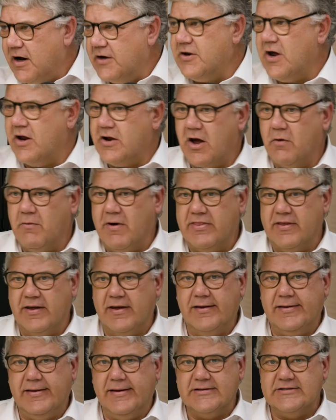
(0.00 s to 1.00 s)
I don't know
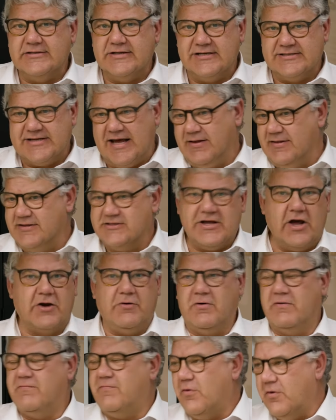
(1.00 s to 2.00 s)
whether you can sort of say it's
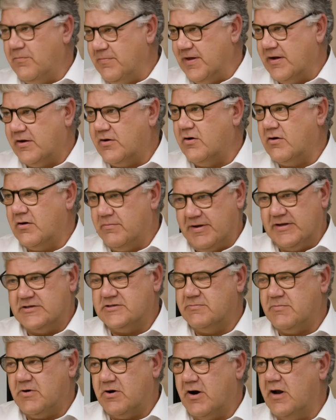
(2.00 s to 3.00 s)
going to reform the
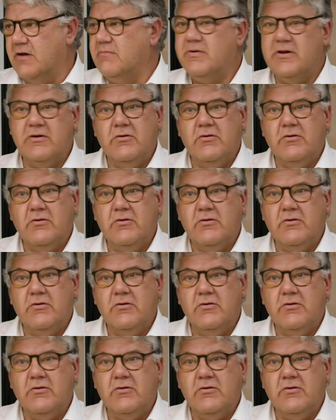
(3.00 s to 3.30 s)
economy tomorrow.